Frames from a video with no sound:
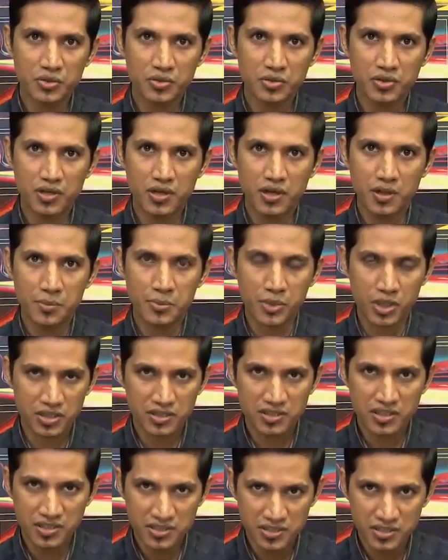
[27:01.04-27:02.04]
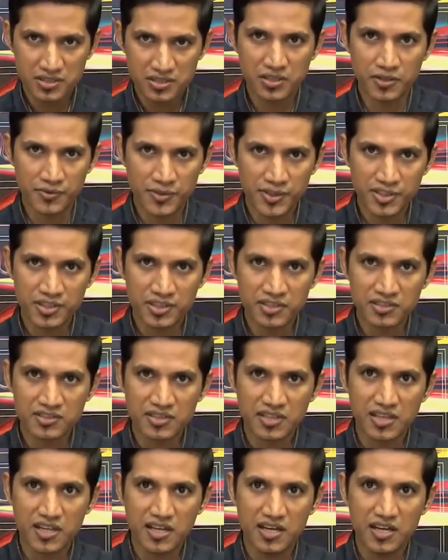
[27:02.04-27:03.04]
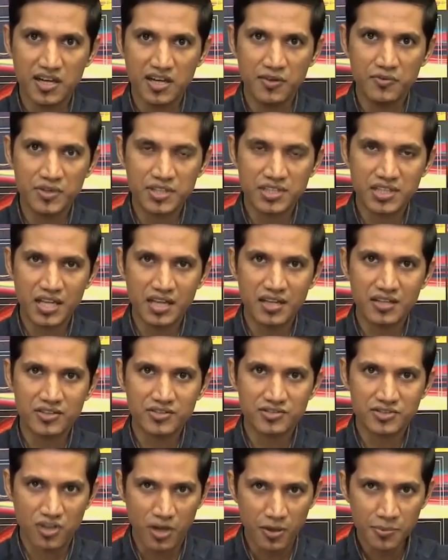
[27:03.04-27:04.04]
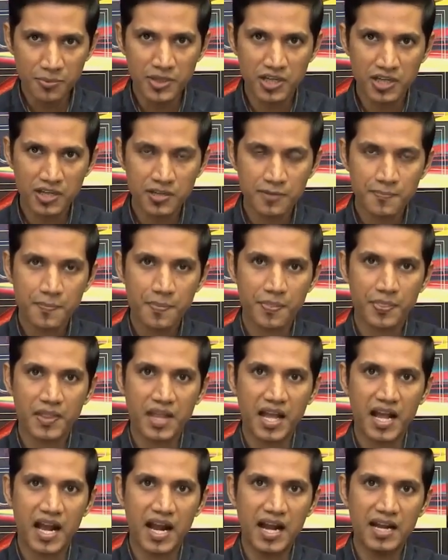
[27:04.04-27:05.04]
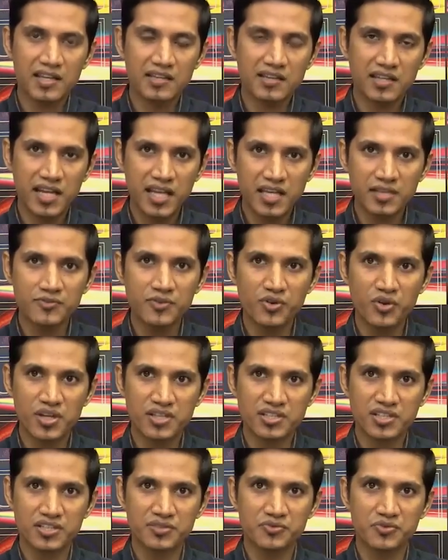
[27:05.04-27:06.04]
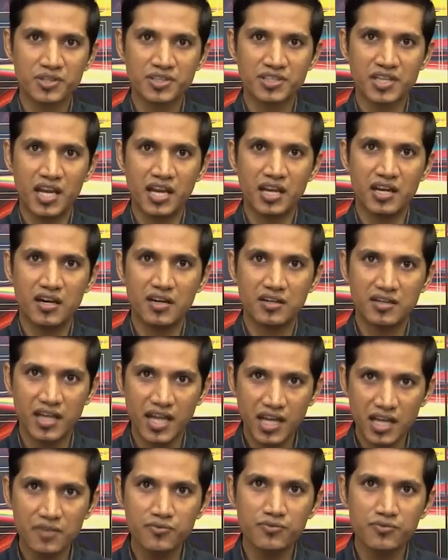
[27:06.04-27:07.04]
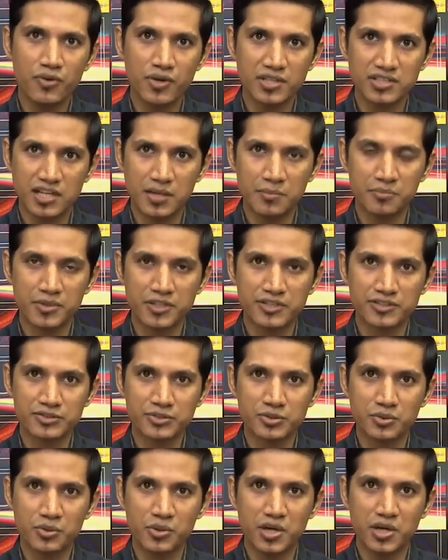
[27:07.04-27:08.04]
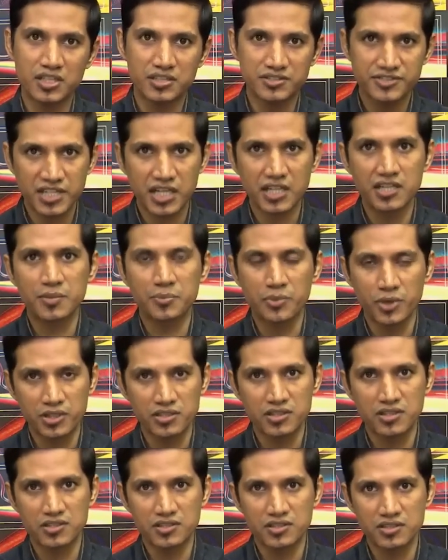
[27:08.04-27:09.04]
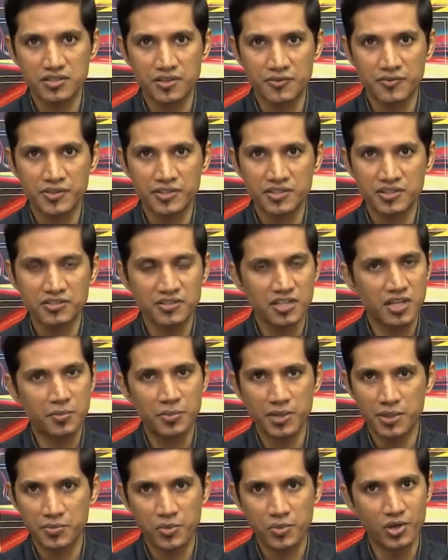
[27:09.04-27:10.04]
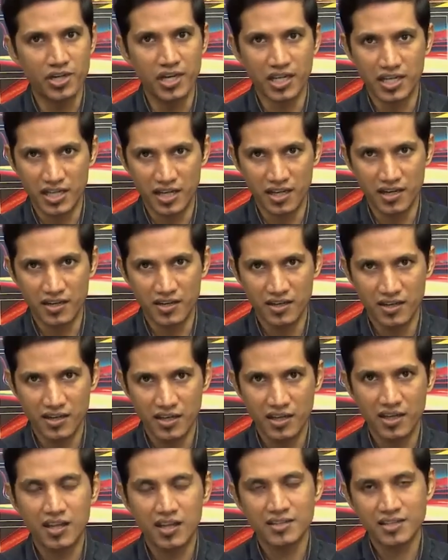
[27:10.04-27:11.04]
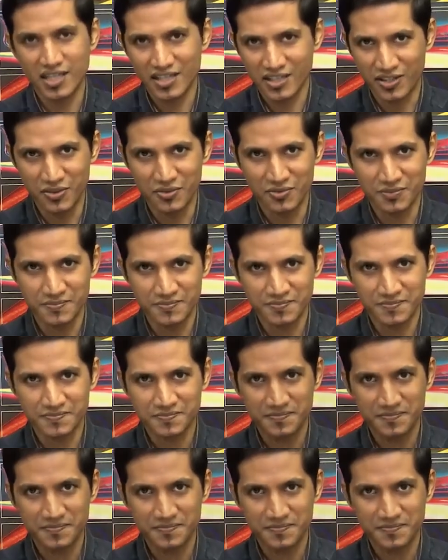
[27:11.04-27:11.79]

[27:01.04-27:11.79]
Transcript: to potential energy surfaces, we shall stop here, and in the next few lectures we shall take a few examples to understand the potential energy surfaces in a bit more detail. Thank you.